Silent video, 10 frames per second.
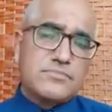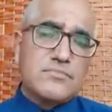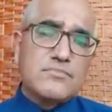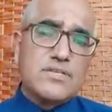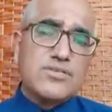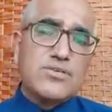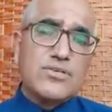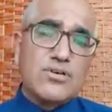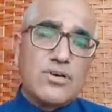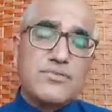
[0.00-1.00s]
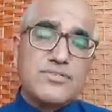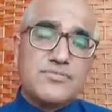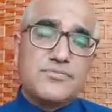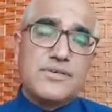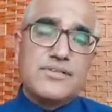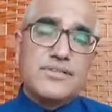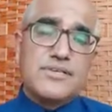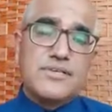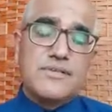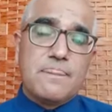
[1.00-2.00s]
you can always feel
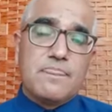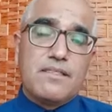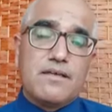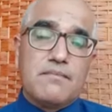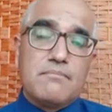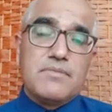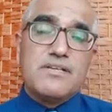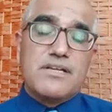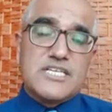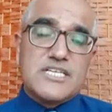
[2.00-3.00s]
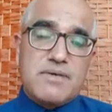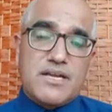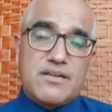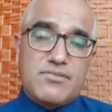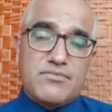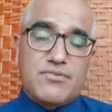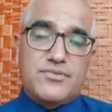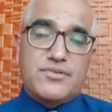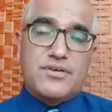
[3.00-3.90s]
the medial aspect of the foot.